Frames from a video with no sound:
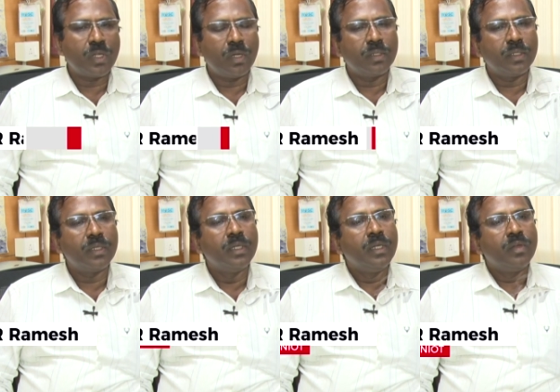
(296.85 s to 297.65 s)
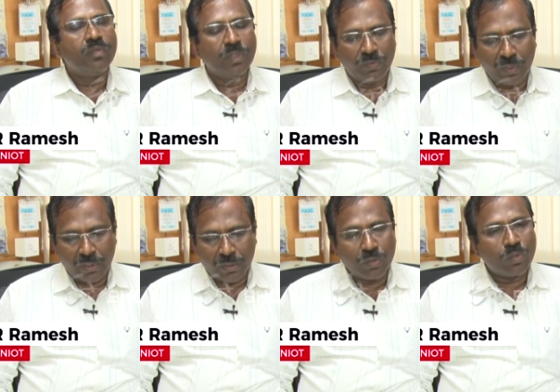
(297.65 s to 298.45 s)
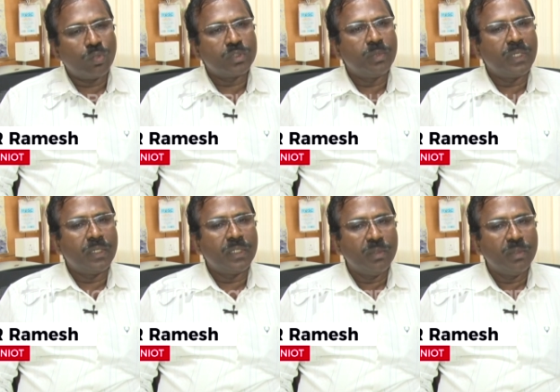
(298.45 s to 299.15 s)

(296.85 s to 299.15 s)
and then we went close bed